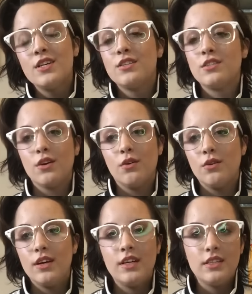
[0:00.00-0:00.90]

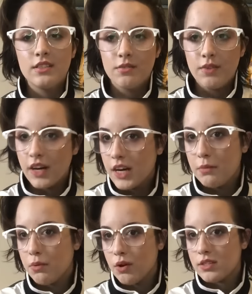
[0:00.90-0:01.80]
So it is a very
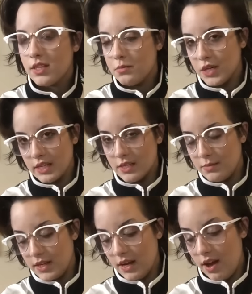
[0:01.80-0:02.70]
important subject to
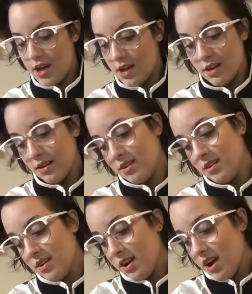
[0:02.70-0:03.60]
me, and
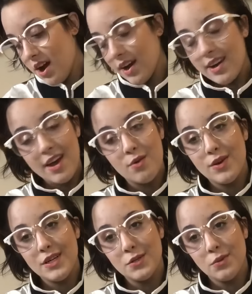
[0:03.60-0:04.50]
I can't
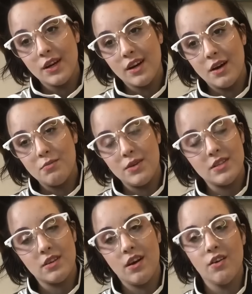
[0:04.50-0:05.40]
wait to bring up
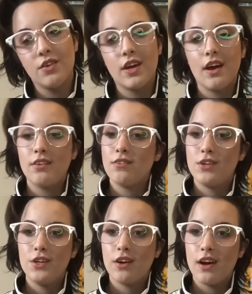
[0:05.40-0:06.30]
mental health again
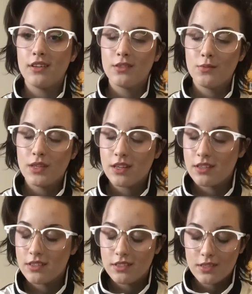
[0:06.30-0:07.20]
to you guys
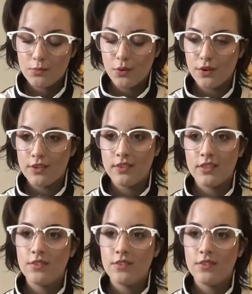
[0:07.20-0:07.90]
because it's important.